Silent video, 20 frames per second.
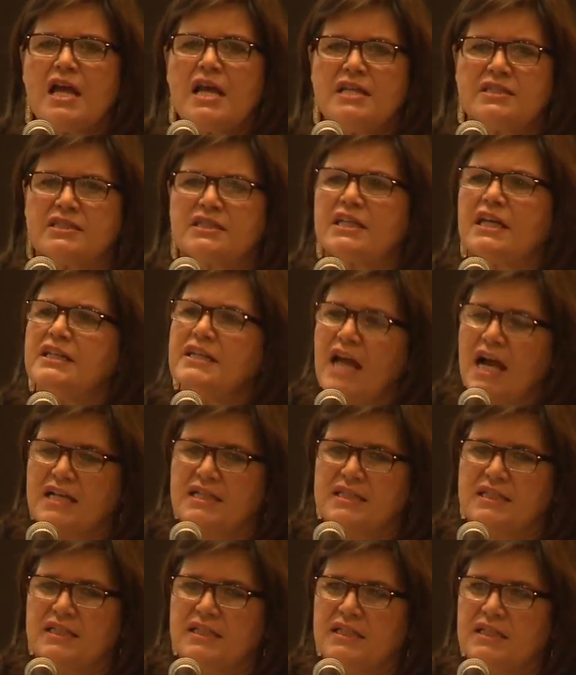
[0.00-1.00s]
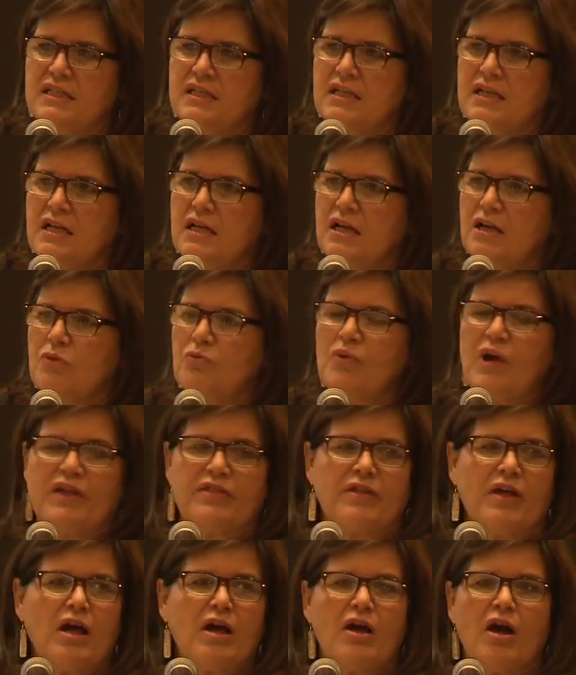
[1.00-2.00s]
is connected
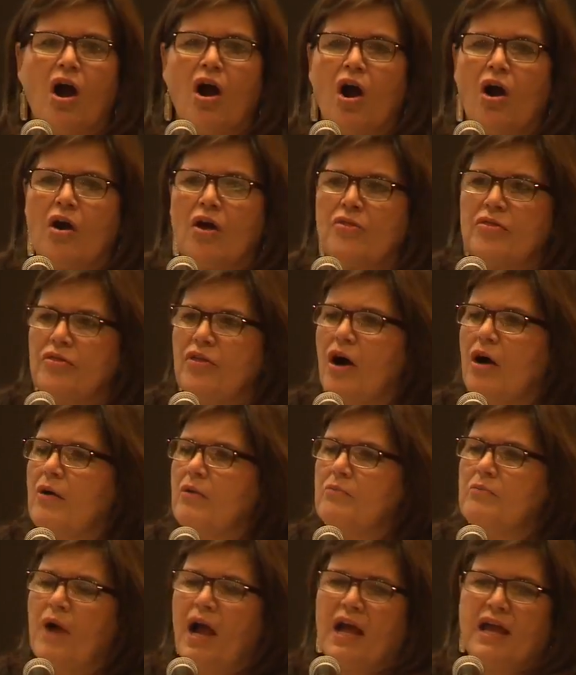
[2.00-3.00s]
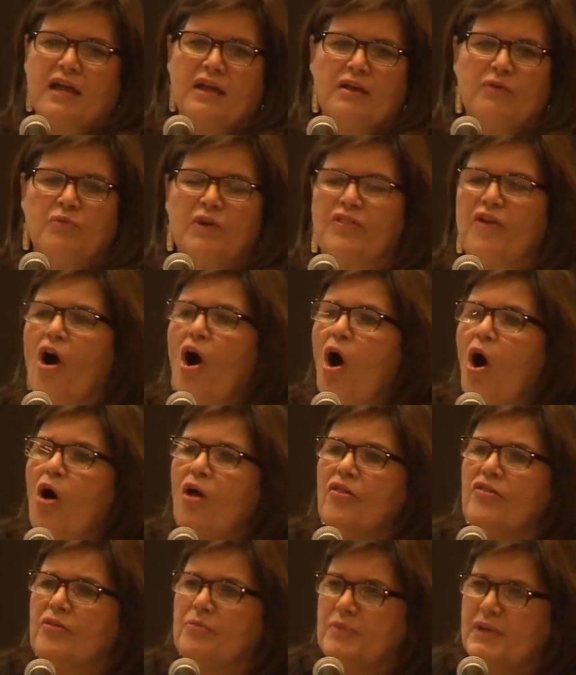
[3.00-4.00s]
with
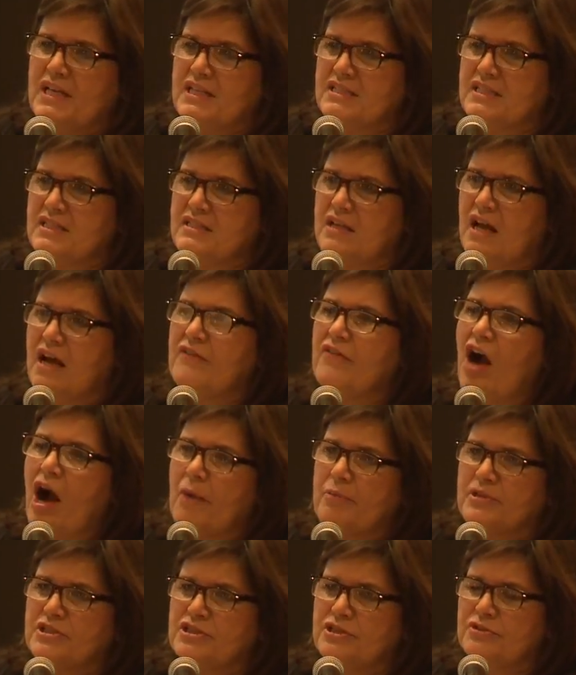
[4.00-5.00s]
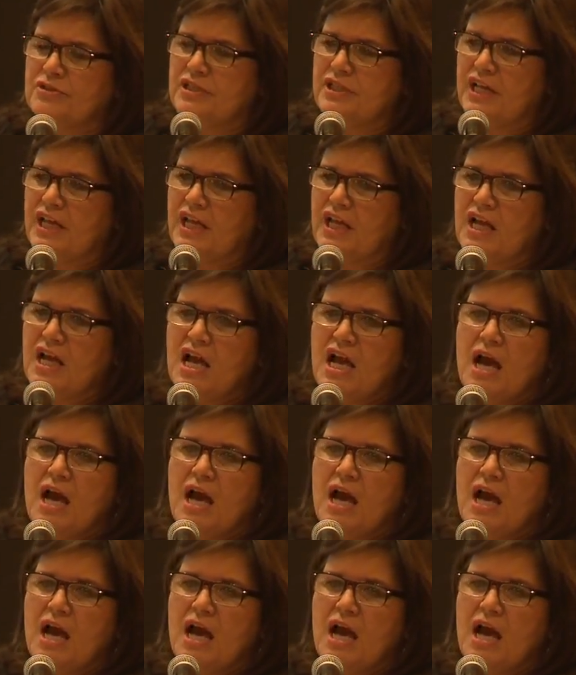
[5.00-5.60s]
all the pieces of opportunity.